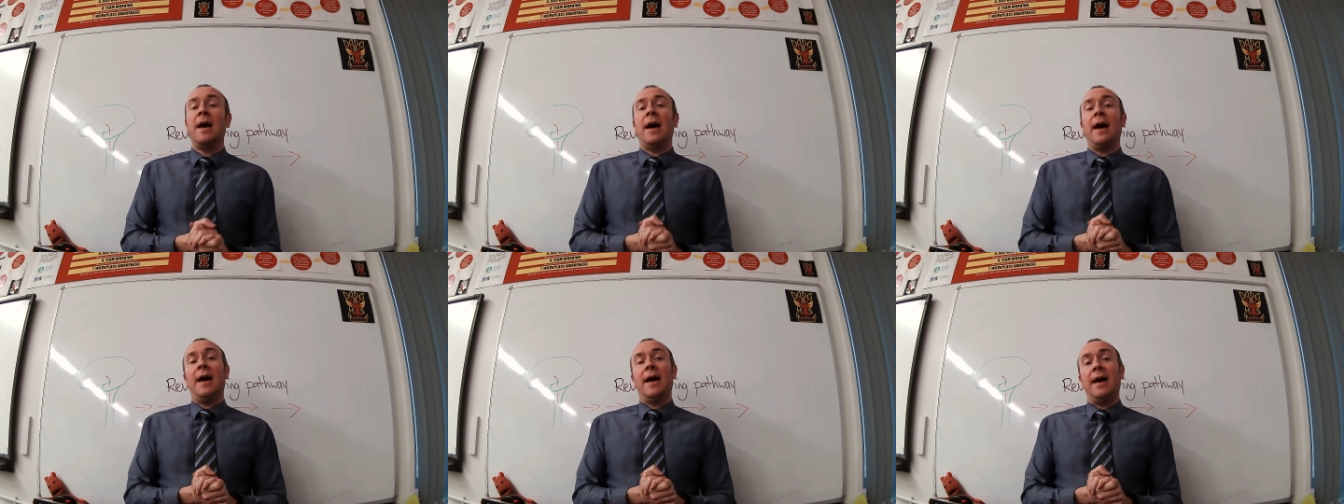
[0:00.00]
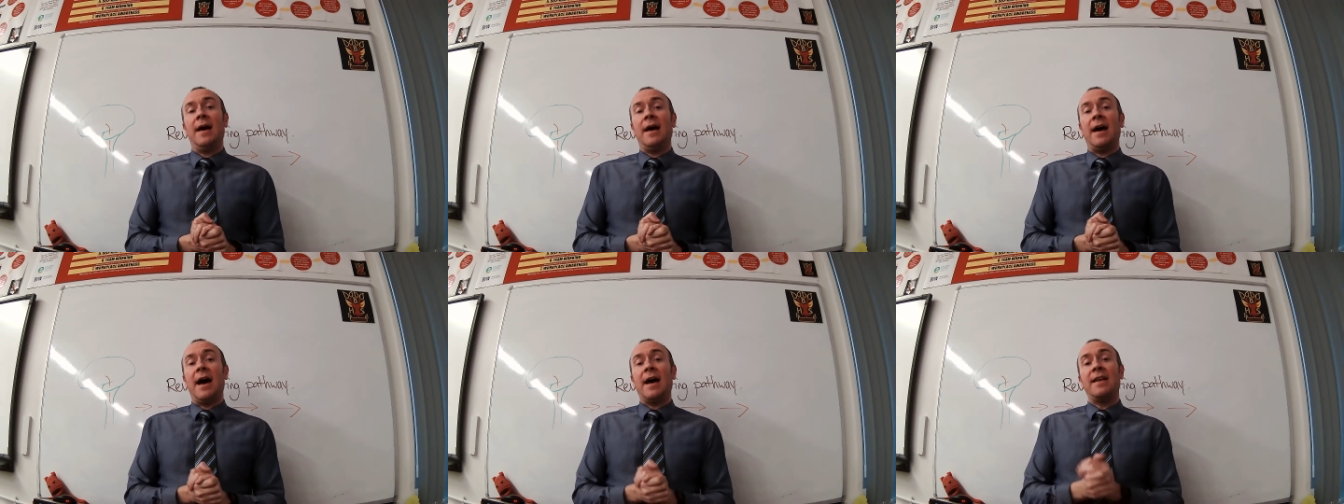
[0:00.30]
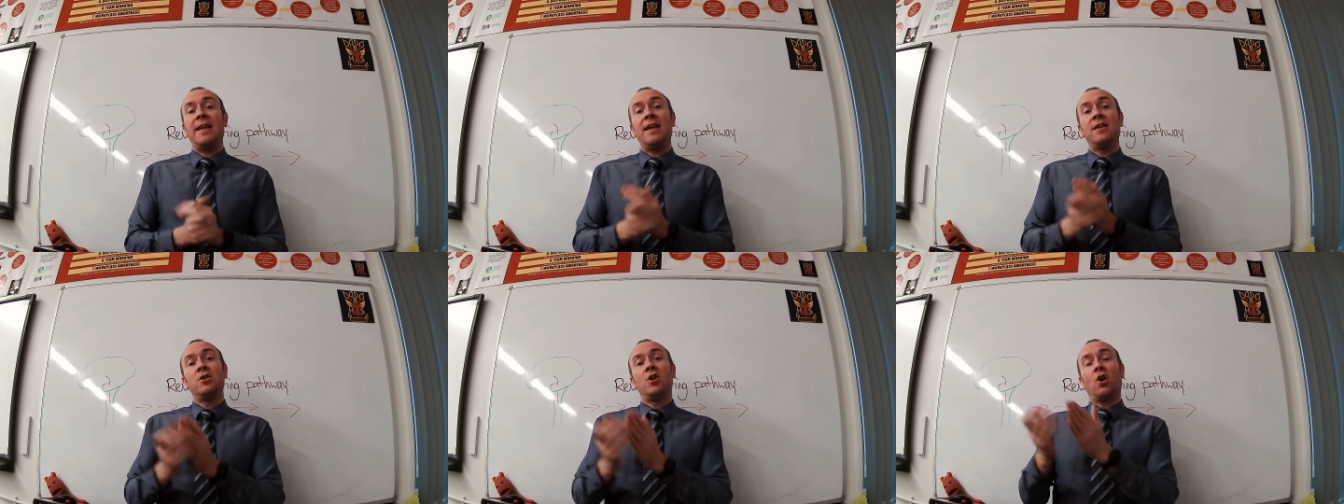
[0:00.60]
And
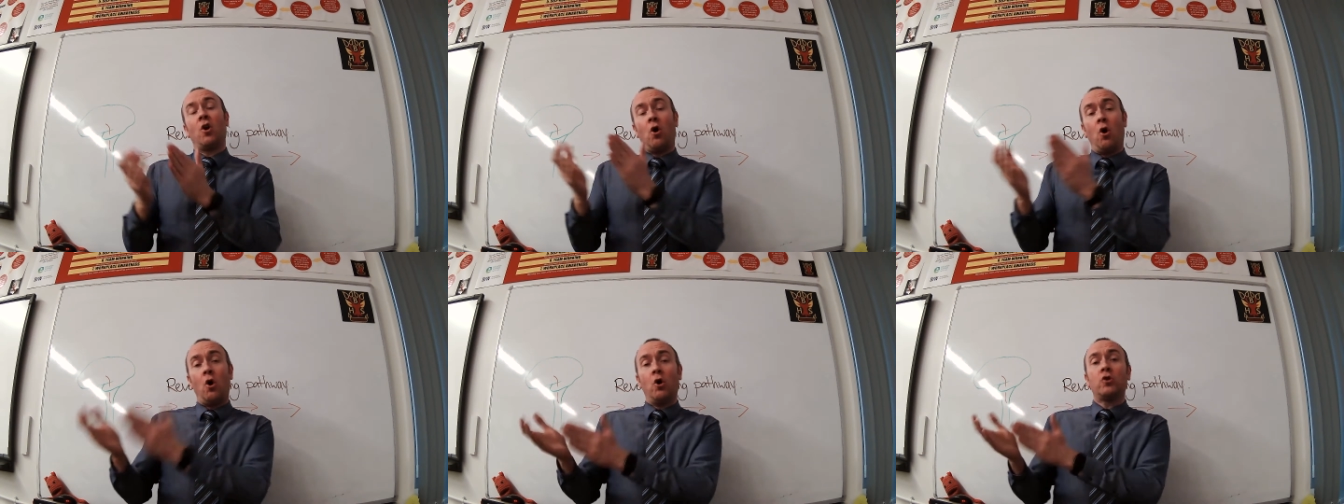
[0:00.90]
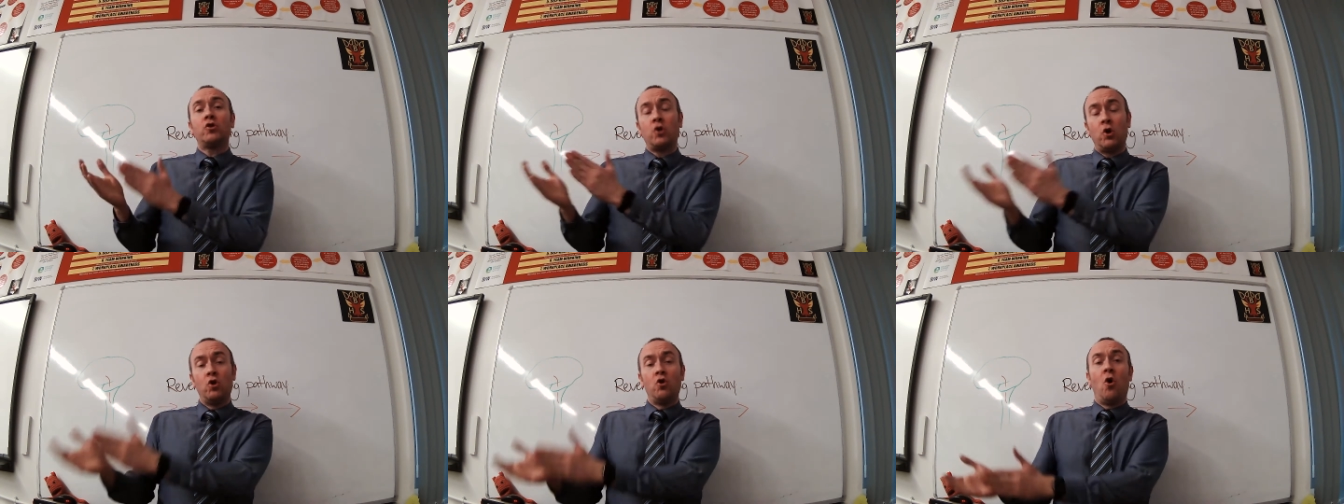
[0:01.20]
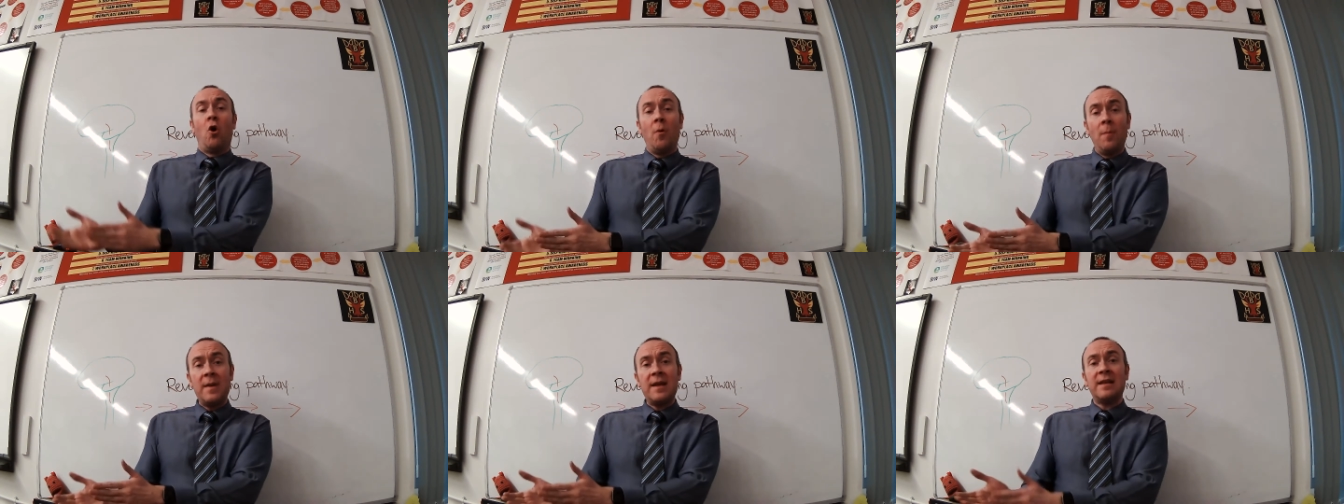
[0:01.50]
then your
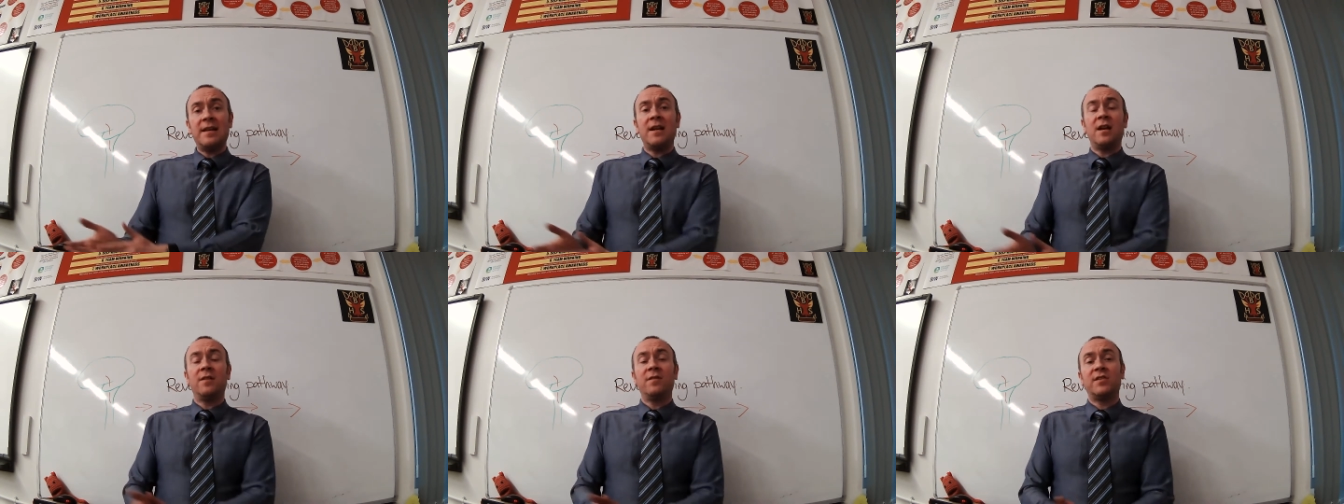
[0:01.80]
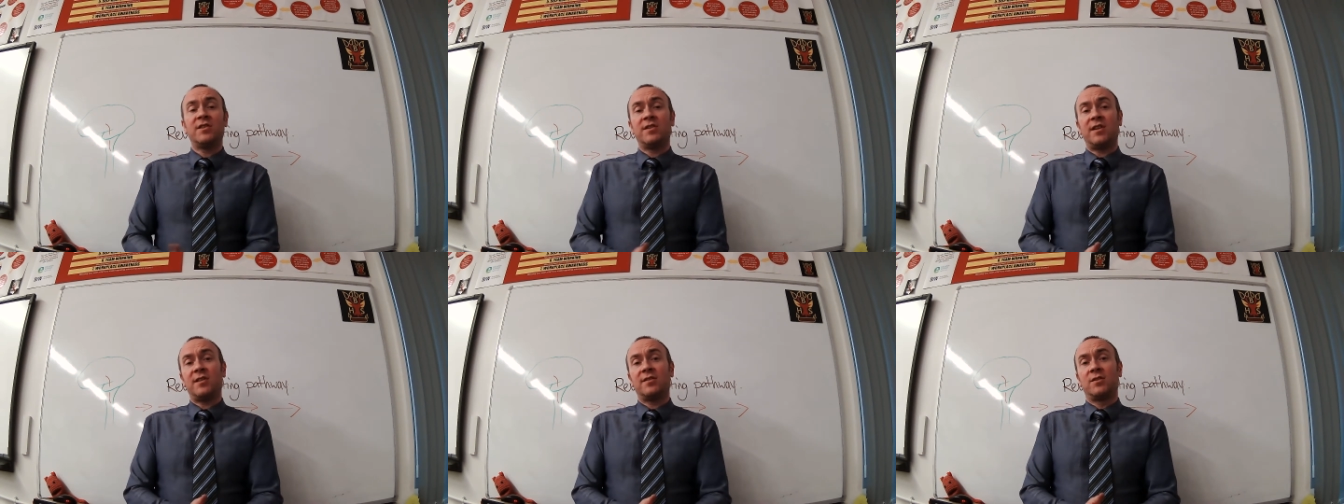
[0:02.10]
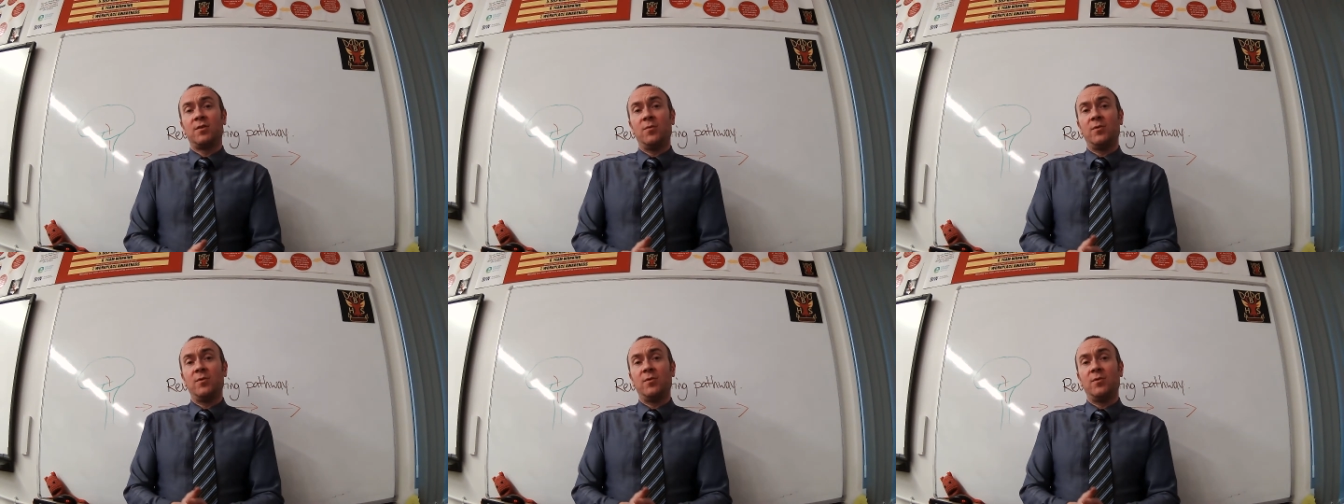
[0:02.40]
autonomic nervous system,